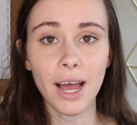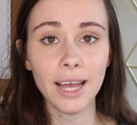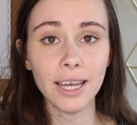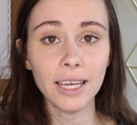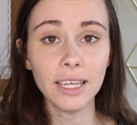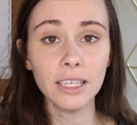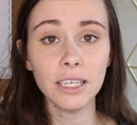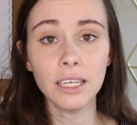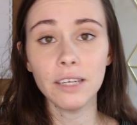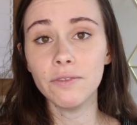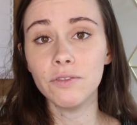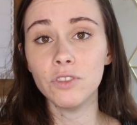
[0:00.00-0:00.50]
I
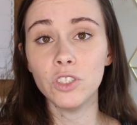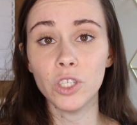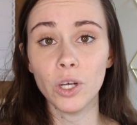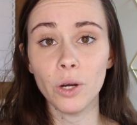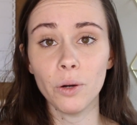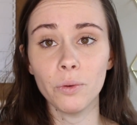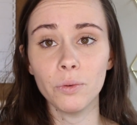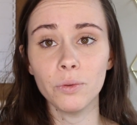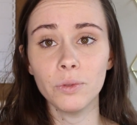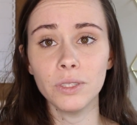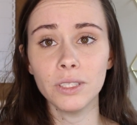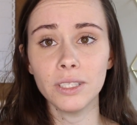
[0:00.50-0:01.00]
can give
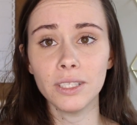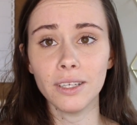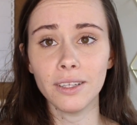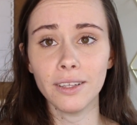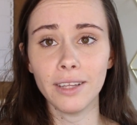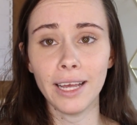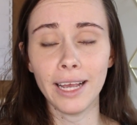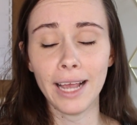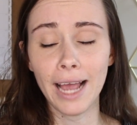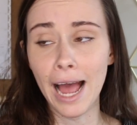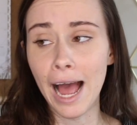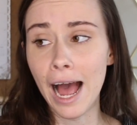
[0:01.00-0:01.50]
Jones
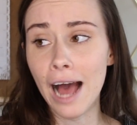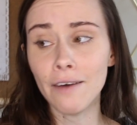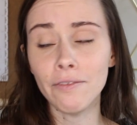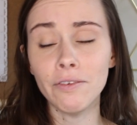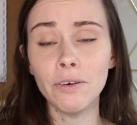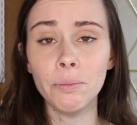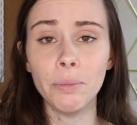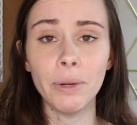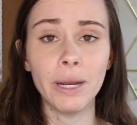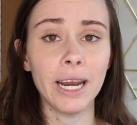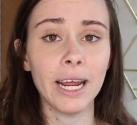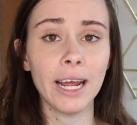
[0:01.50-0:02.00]
like half
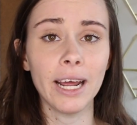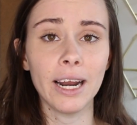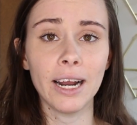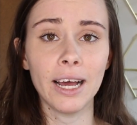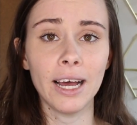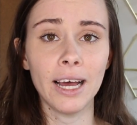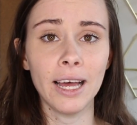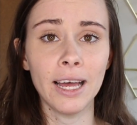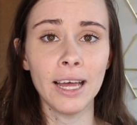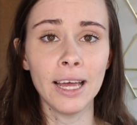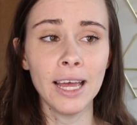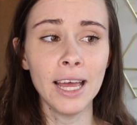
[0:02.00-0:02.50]
a
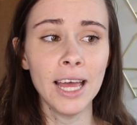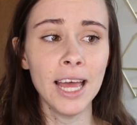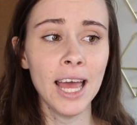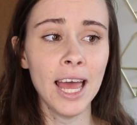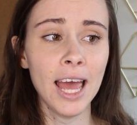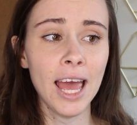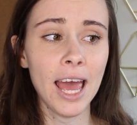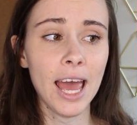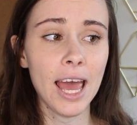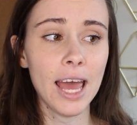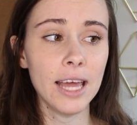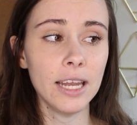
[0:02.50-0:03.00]
banana
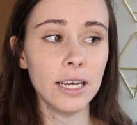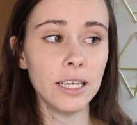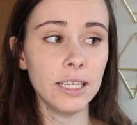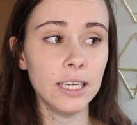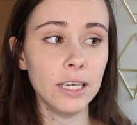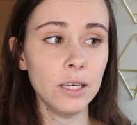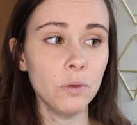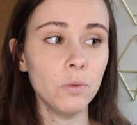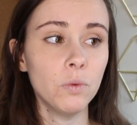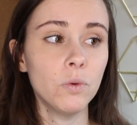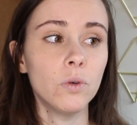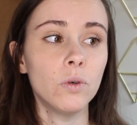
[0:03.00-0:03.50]
and
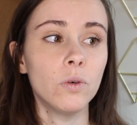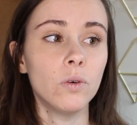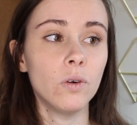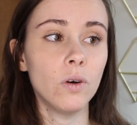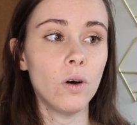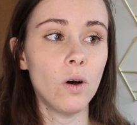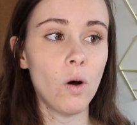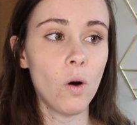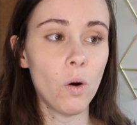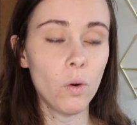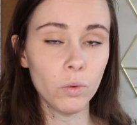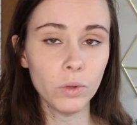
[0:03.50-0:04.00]
he
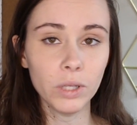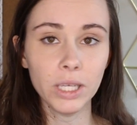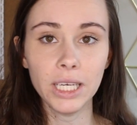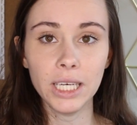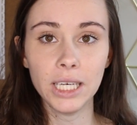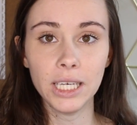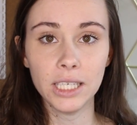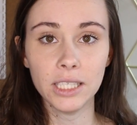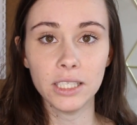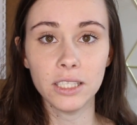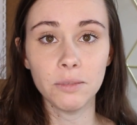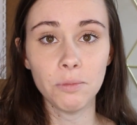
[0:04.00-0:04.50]
will only
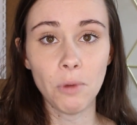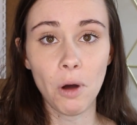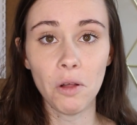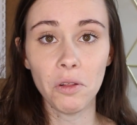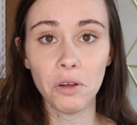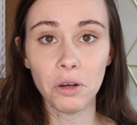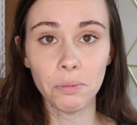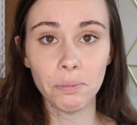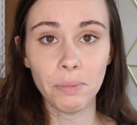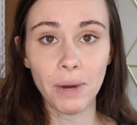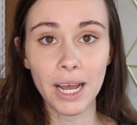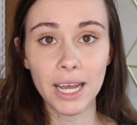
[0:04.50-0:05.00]
eat
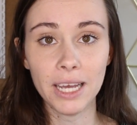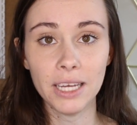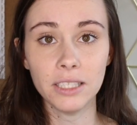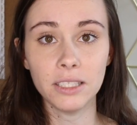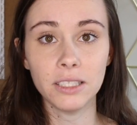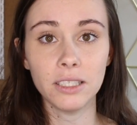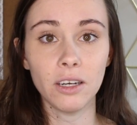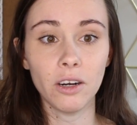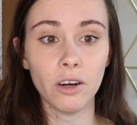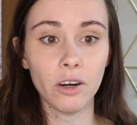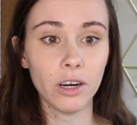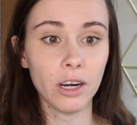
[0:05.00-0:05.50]
smaller
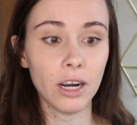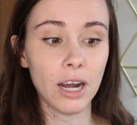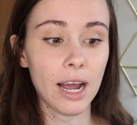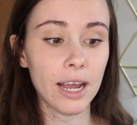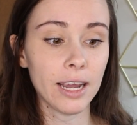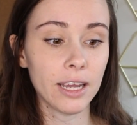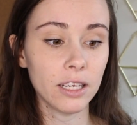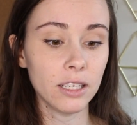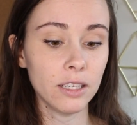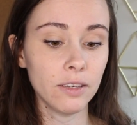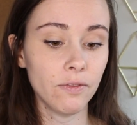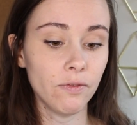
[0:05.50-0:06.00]
bites, or I
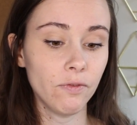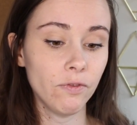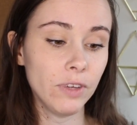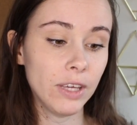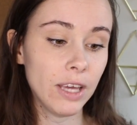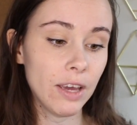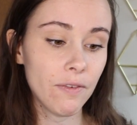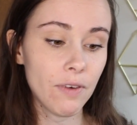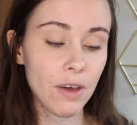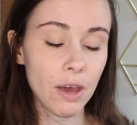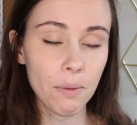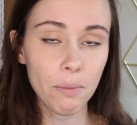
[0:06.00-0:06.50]
can
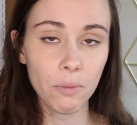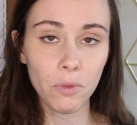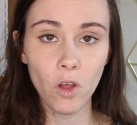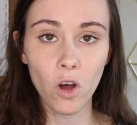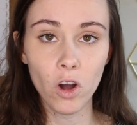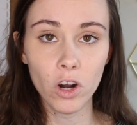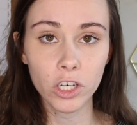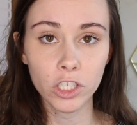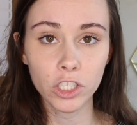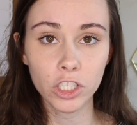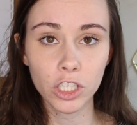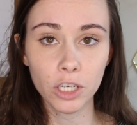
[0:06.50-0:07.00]
give him
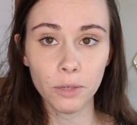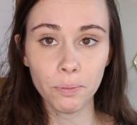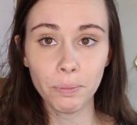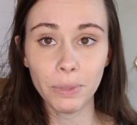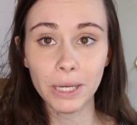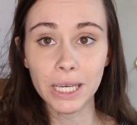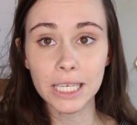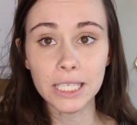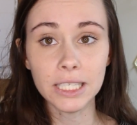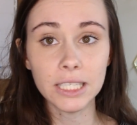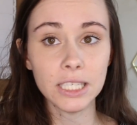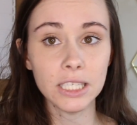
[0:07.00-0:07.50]
larger
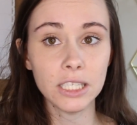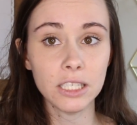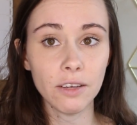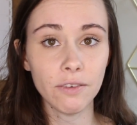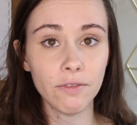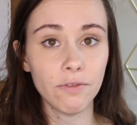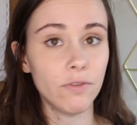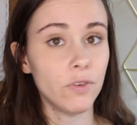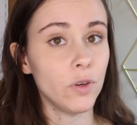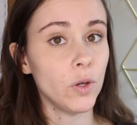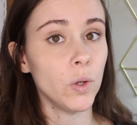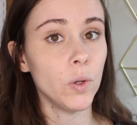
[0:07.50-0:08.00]
pieces
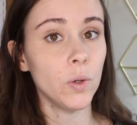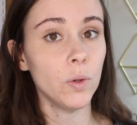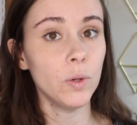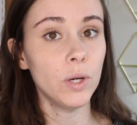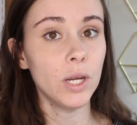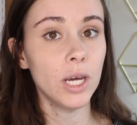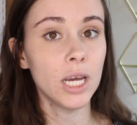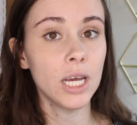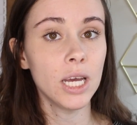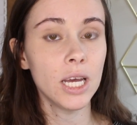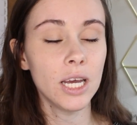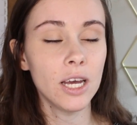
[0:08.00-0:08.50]
of
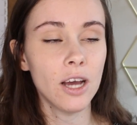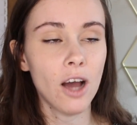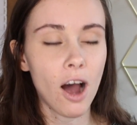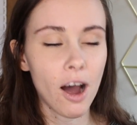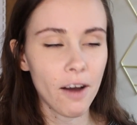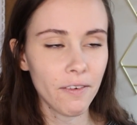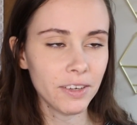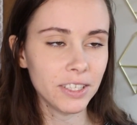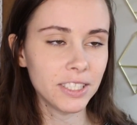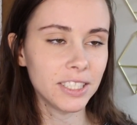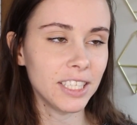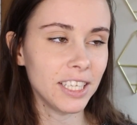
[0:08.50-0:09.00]
food,
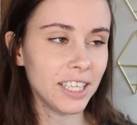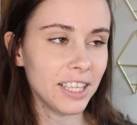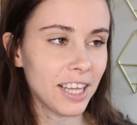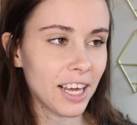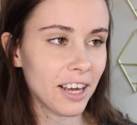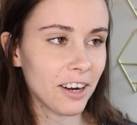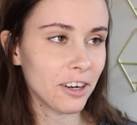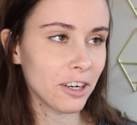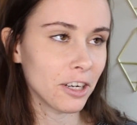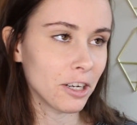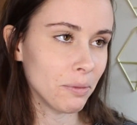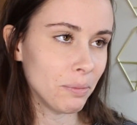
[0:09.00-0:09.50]
obviously
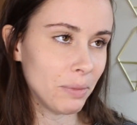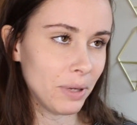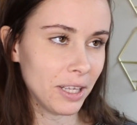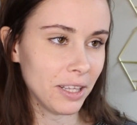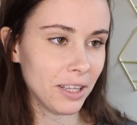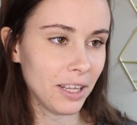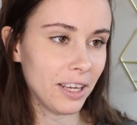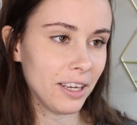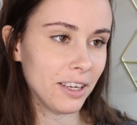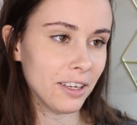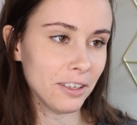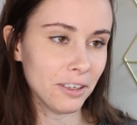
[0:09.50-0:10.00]
that are gonna be
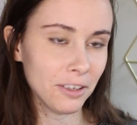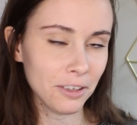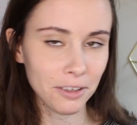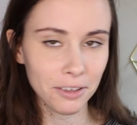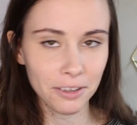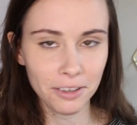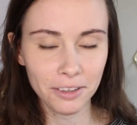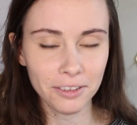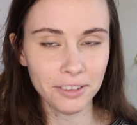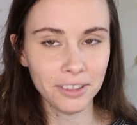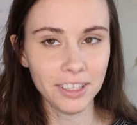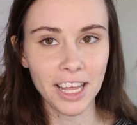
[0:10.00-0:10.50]
like
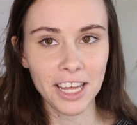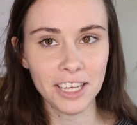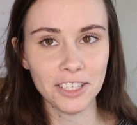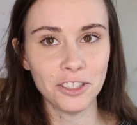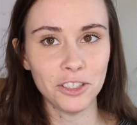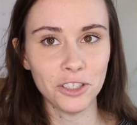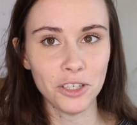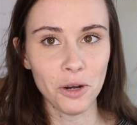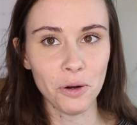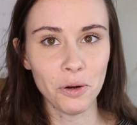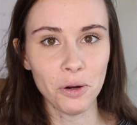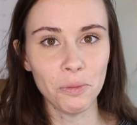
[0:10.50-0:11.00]

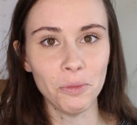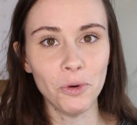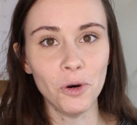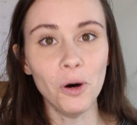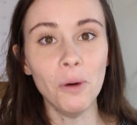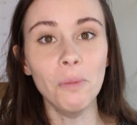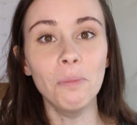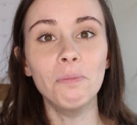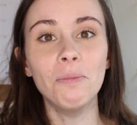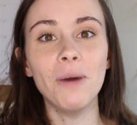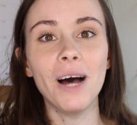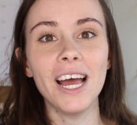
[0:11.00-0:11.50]
less
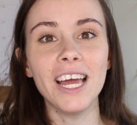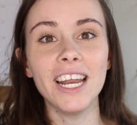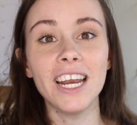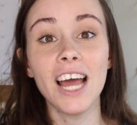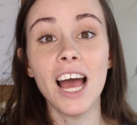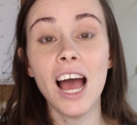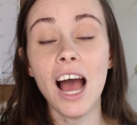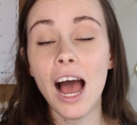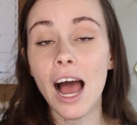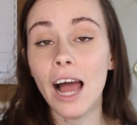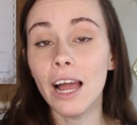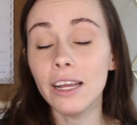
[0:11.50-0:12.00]
chokeable, but
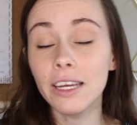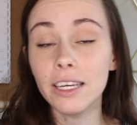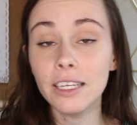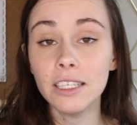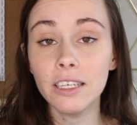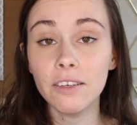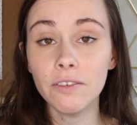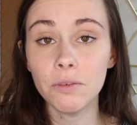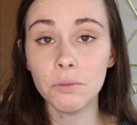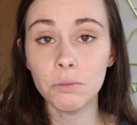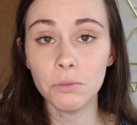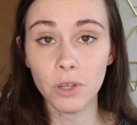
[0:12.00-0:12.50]
I can
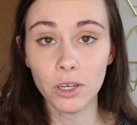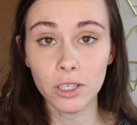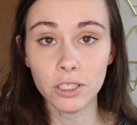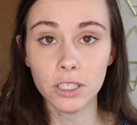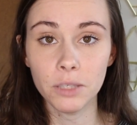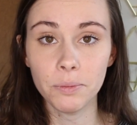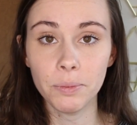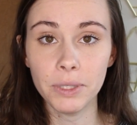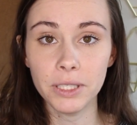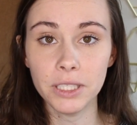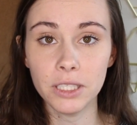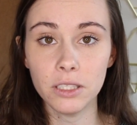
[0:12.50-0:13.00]
give him
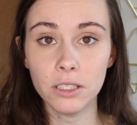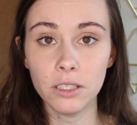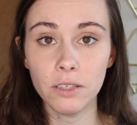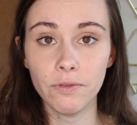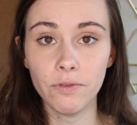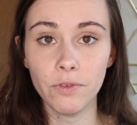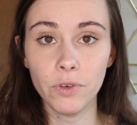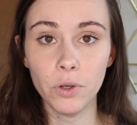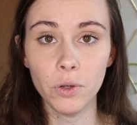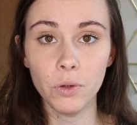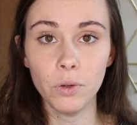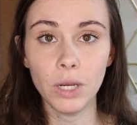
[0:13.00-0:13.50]
larger pieces of
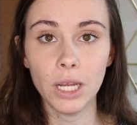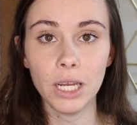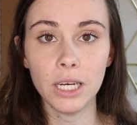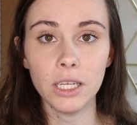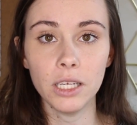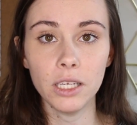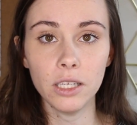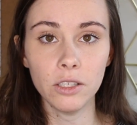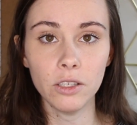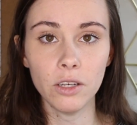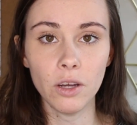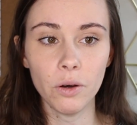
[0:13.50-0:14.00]
food and
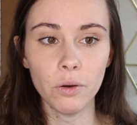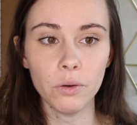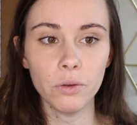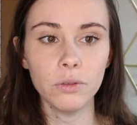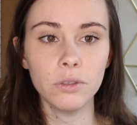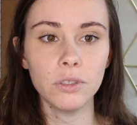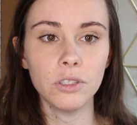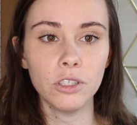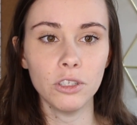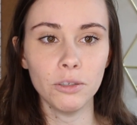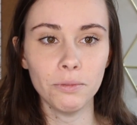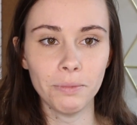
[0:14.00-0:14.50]
he
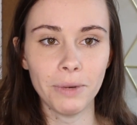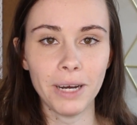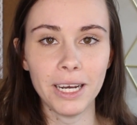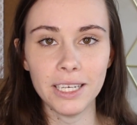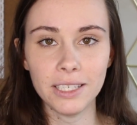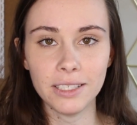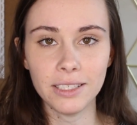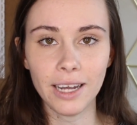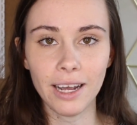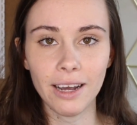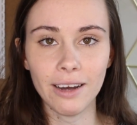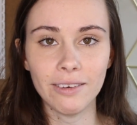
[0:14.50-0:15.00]
knows to
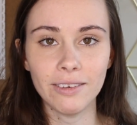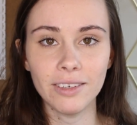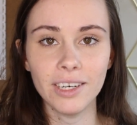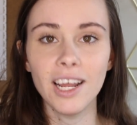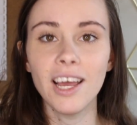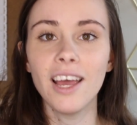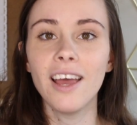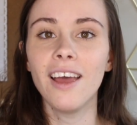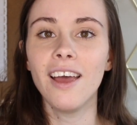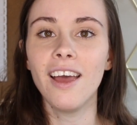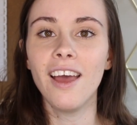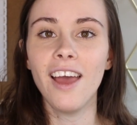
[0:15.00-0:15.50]
bite down
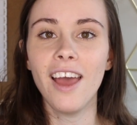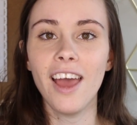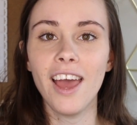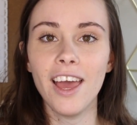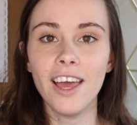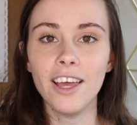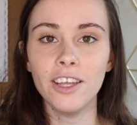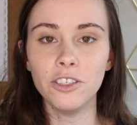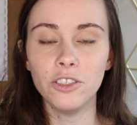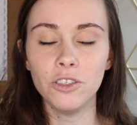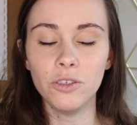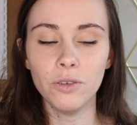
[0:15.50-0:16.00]

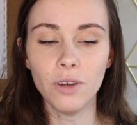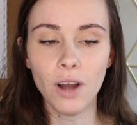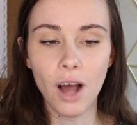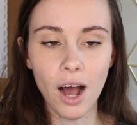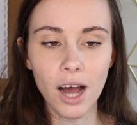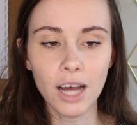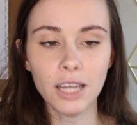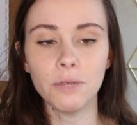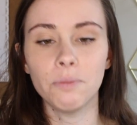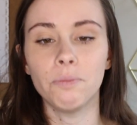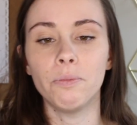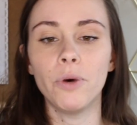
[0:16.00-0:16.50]
and to
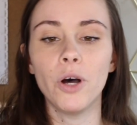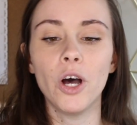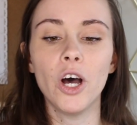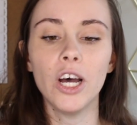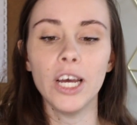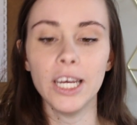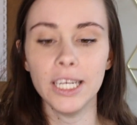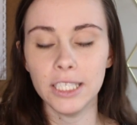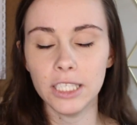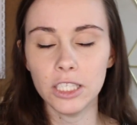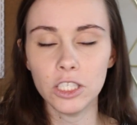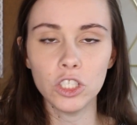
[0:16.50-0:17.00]
not
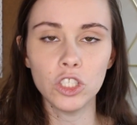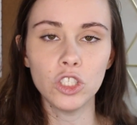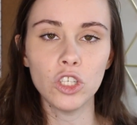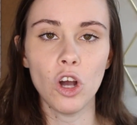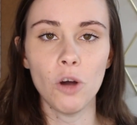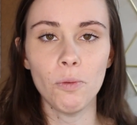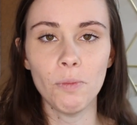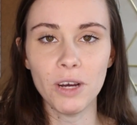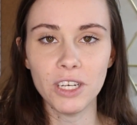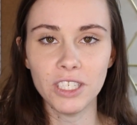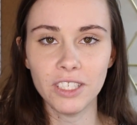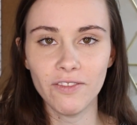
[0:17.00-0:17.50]
put
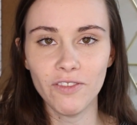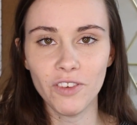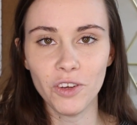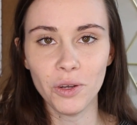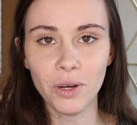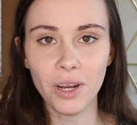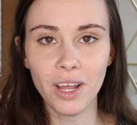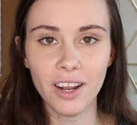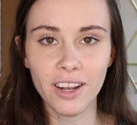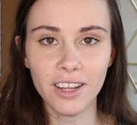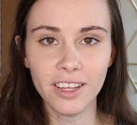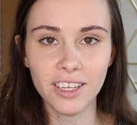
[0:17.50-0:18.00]
so much food
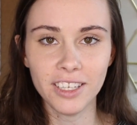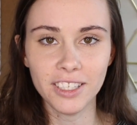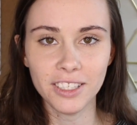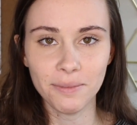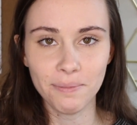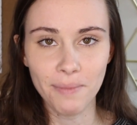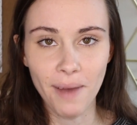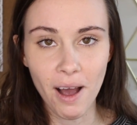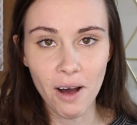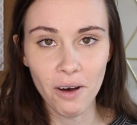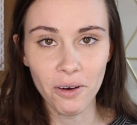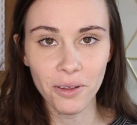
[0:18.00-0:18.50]
in his
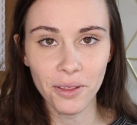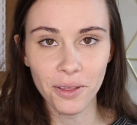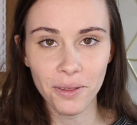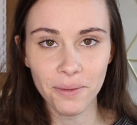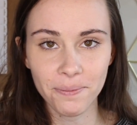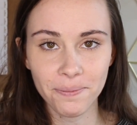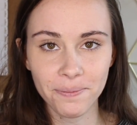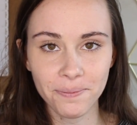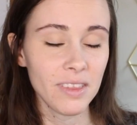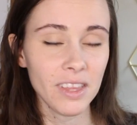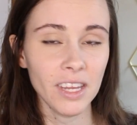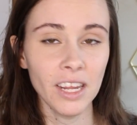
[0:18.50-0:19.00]
mouth.
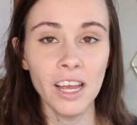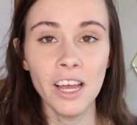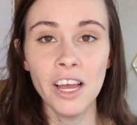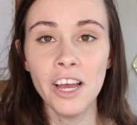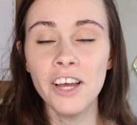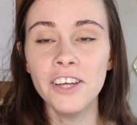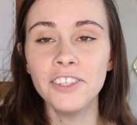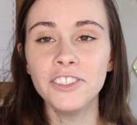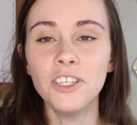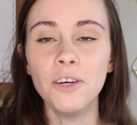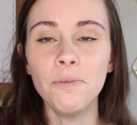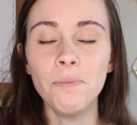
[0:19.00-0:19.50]

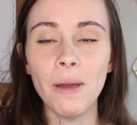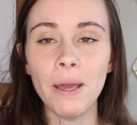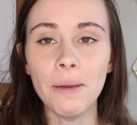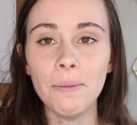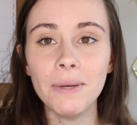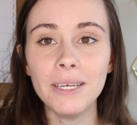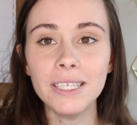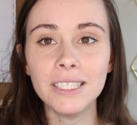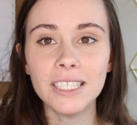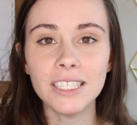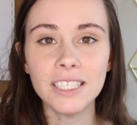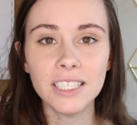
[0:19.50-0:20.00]
So
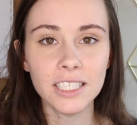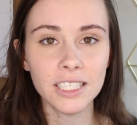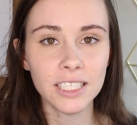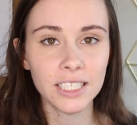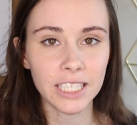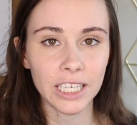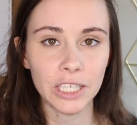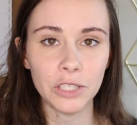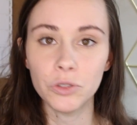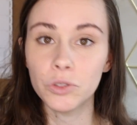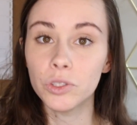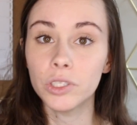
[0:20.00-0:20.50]
babies
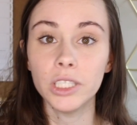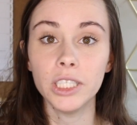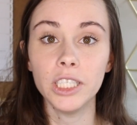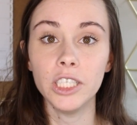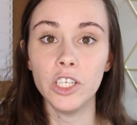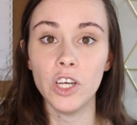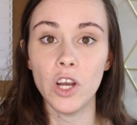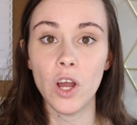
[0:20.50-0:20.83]
instinctually